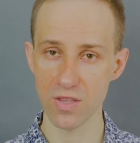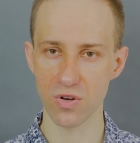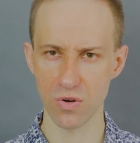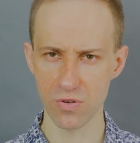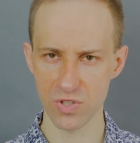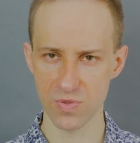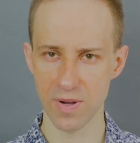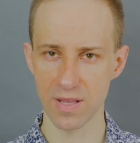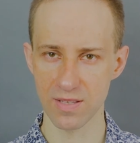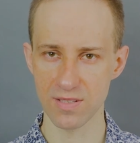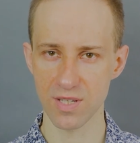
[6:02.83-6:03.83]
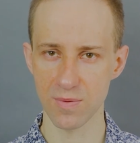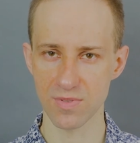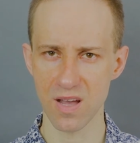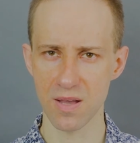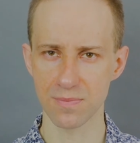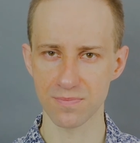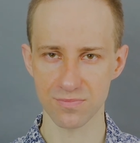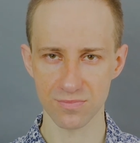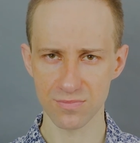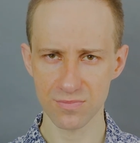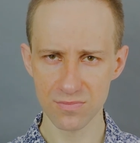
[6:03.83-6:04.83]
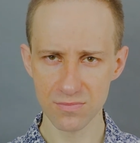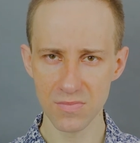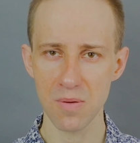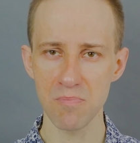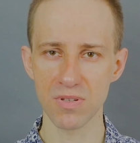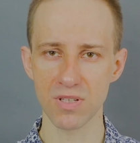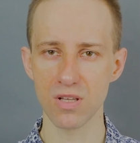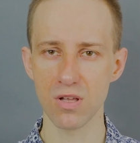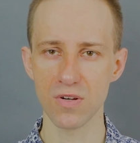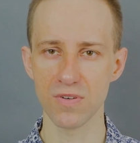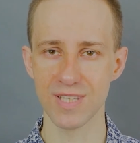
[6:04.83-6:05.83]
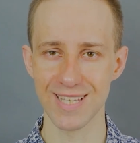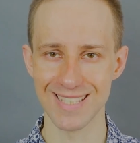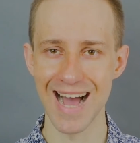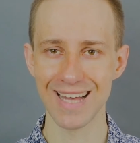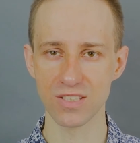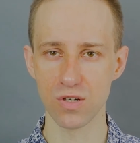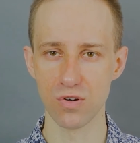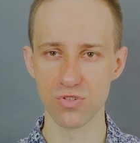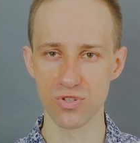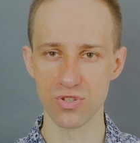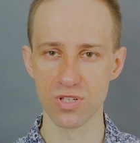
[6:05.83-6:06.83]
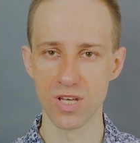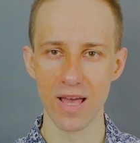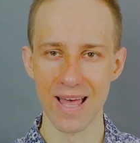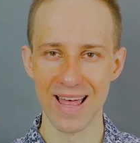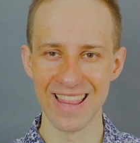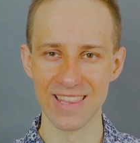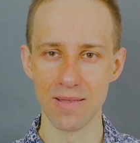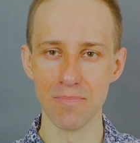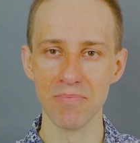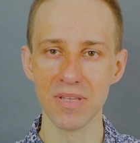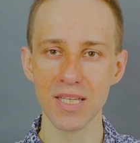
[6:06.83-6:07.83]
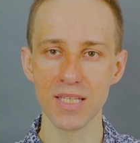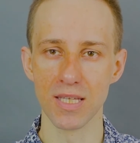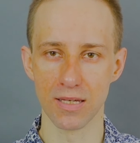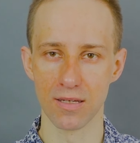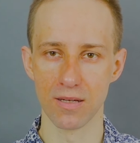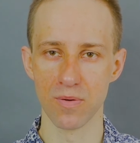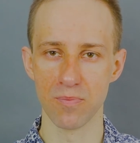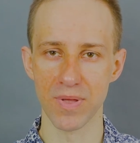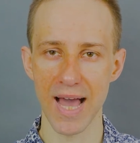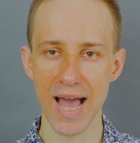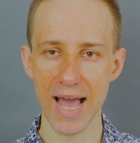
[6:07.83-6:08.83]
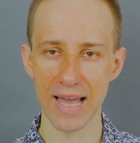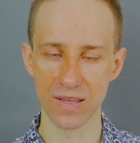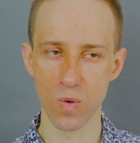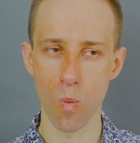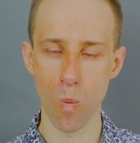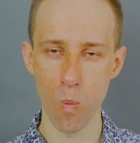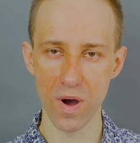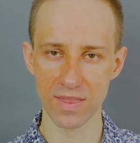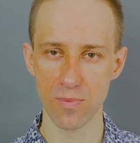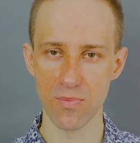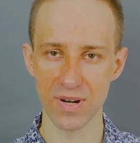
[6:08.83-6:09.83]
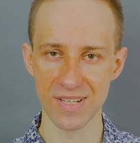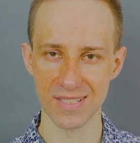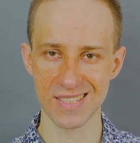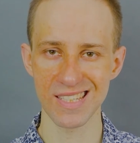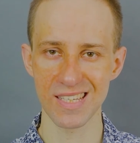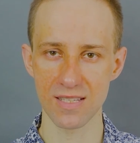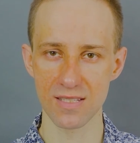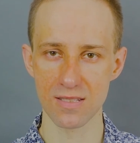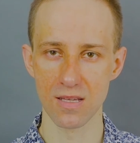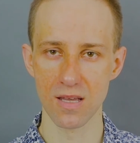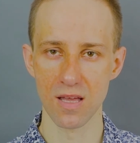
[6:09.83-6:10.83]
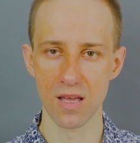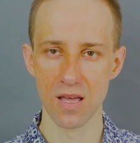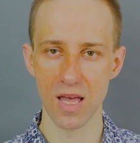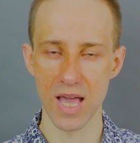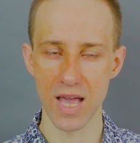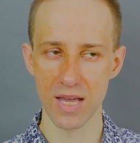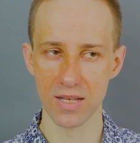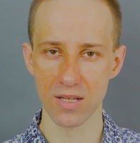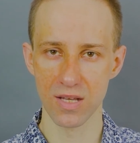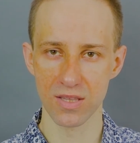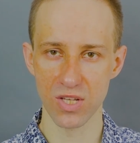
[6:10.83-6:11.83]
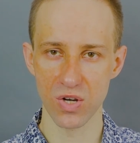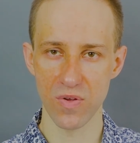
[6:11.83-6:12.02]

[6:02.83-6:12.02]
your conscious mind at the same time. But a lot of it is unconscious, the meaning behind what the brain sees and the